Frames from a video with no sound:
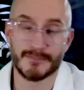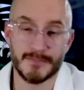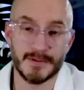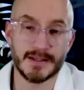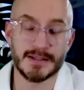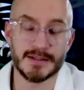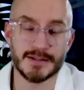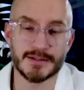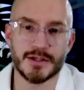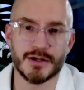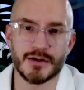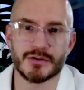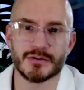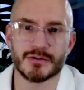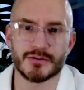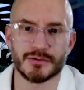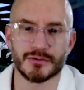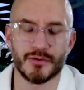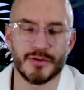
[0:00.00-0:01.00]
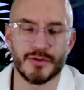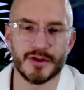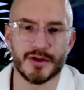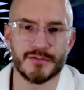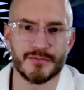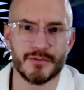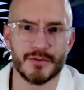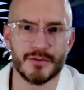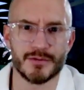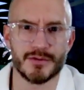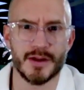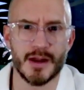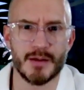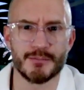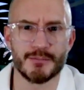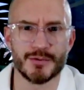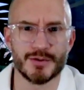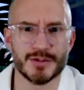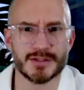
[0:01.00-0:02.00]
easier, so therefore the
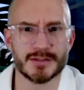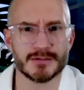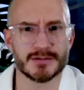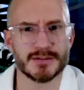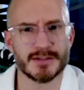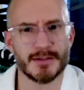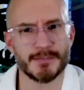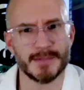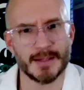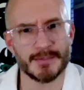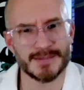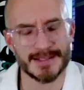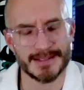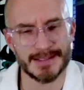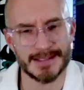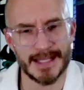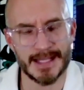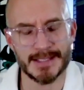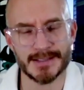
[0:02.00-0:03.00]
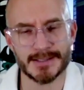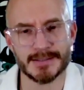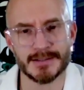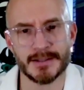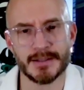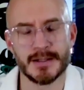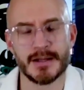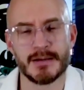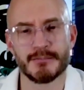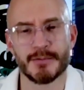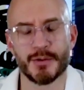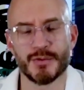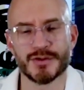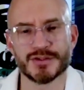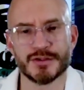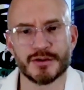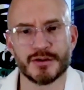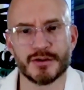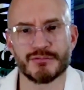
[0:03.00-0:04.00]
number is sometimes less. But
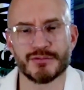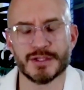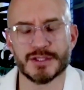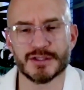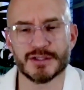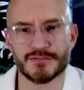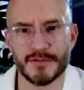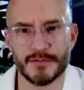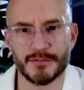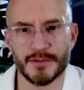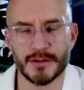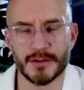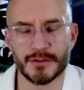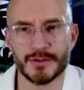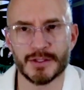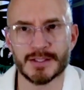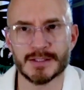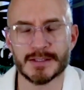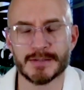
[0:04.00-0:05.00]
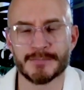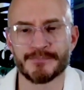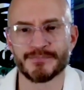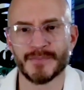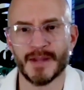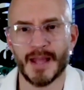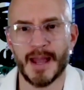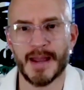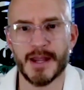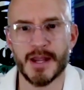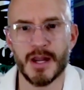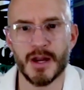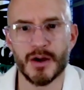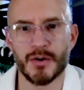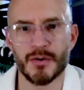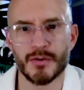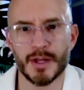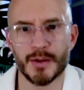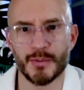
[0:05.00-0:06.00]
once the curve reaches 50 degrees, I
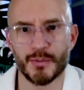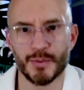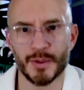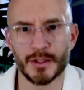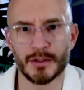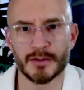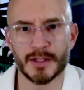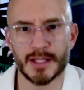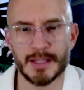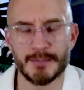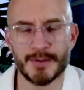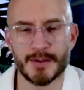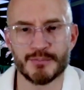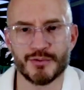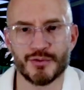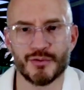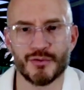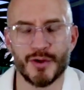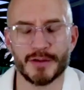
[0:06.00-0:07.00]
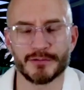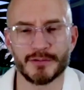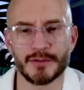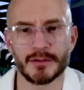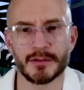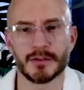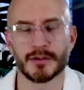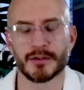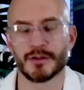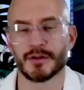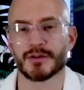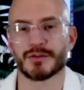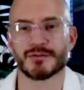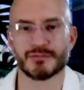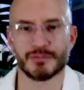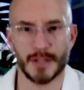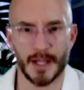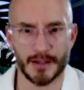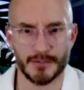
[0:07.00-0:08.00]
know it will keep on progressing
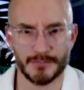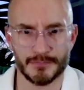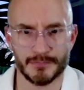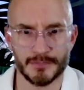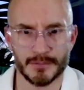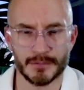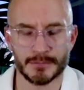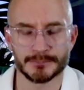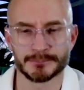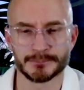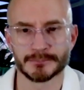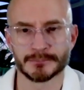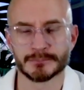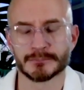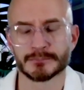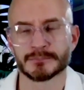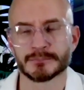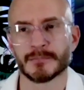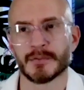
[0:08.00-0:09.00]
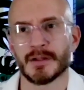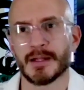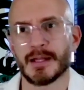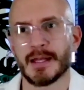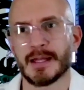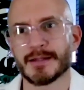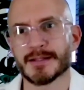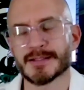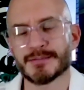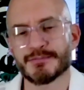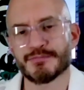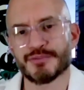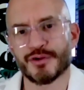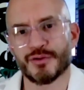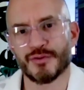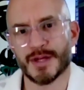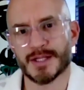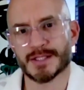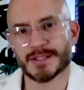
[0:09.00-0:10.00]
through life. It doesn't
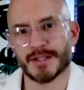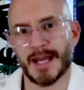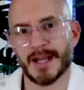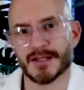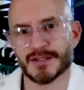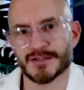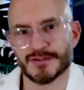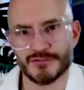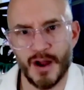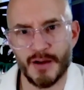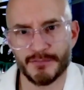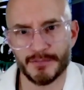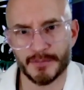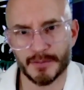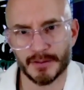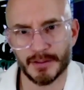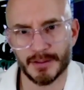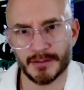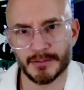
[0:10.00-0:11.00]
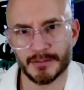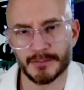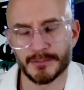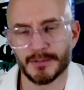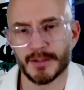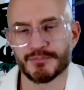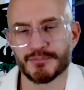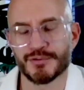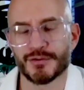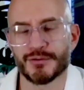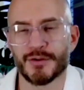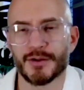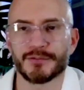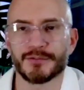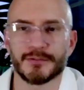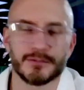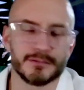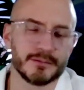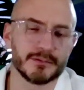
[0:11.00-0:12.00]
progress catastrophically. It
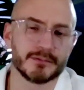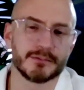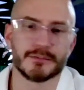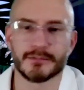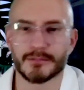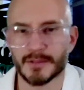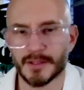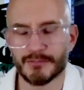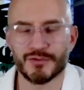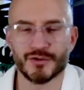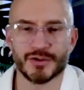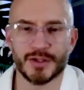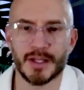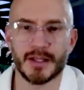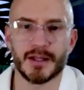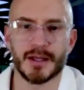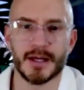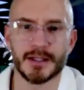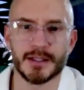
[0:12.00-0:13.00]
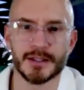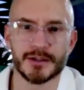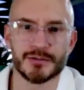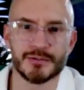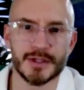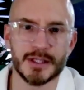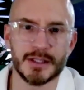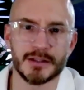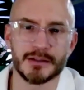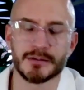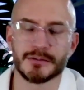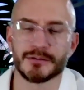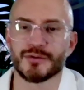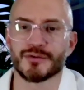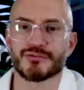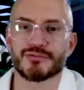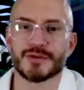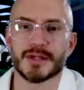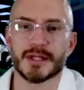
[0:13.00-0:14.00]
progresses, give or take, 1 degree to
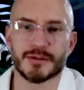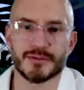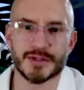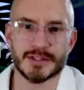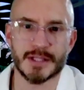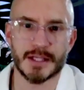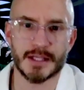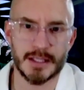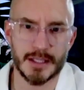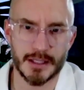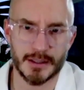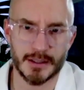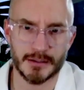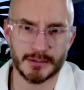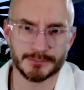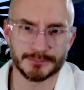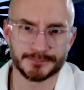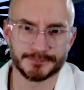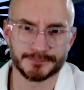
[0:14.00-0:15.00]
3 degrees a year